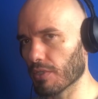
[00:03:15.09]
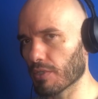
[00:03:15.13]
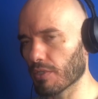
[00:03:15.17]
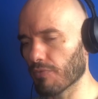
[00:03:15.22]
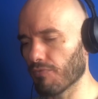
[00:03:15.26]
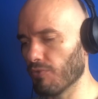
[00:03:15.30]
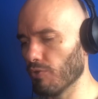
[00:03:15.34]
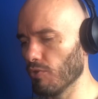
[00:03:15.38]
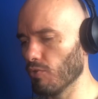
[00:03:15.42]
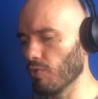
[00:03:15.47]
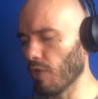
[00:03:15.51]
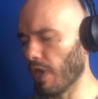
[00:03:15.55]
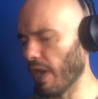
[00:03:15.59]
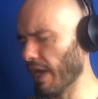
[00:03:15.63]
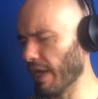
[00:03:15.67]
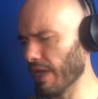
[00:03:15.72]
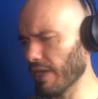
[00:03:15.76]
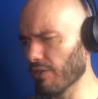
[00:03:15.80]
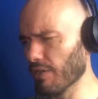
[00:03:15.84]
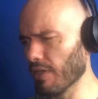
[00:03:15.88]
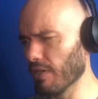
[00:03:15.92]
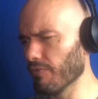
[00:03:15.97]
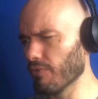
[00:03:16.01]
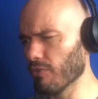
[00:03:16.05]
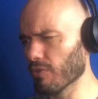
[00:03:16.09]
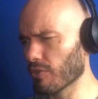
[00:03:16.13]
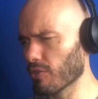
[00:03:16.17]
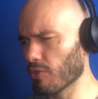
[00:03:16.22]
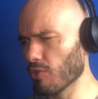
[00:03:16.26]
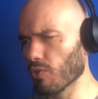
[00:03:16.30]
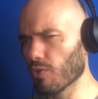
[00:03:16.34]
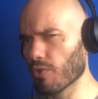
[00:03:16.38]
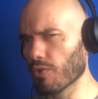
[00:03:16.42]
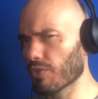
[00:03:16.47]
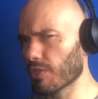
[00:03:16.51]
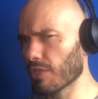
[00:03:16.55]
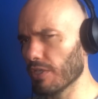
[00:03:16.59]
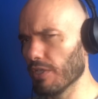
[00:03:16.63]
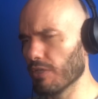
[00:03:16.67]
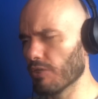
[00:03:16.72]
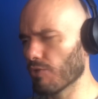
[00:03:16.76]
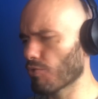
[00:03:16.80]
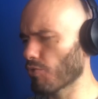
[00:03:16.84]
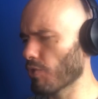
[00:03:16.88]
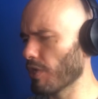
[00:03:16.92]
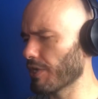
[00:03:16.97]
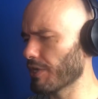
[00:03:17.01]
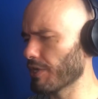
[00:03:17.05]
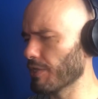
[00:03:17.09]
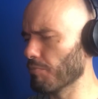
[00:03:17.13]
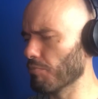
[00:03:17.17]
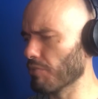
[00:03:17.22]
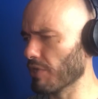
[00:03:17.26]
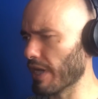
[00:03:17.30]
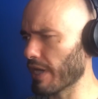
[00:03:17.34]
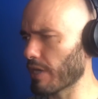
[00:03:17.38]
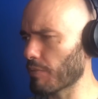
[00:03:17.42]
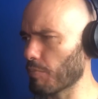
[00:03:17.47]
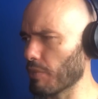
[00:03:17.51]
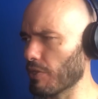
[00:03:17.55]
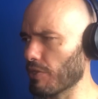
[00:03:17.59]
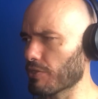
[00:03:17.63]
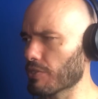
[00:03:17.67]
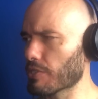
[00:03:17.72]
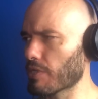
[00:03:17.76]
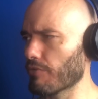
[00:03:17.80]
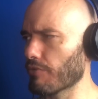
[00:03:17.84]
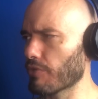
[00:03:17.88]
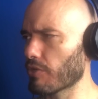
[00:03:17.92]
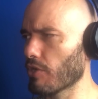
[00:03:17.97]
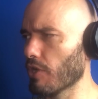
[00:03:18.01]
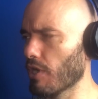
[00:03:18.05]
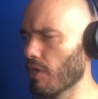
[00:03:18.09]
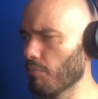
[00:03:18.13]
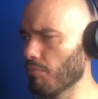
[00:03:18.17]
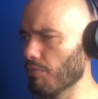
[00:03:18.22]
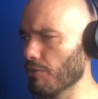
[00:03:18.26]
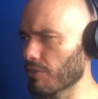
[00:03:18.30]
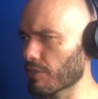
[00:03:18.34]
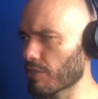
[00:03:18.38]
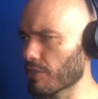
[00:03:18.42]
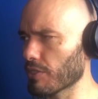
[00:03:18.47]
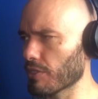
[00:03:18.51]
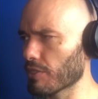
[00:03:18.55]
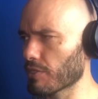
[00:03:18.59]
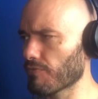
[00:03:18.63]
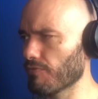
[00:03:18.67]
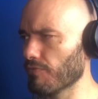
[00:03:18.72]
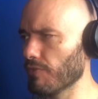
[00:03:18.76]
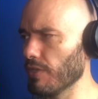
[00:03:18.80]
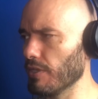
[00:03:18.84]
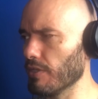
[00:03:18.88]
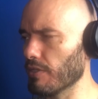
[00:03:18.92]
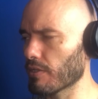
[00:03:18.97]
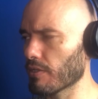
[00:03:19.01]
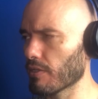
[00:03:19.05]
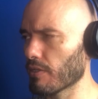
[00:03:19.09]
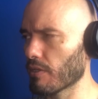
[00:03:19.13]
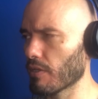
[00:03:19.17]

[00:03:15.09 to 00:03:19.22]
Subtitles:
A few high-level Kyokushin karate black belts have accomplished this feat.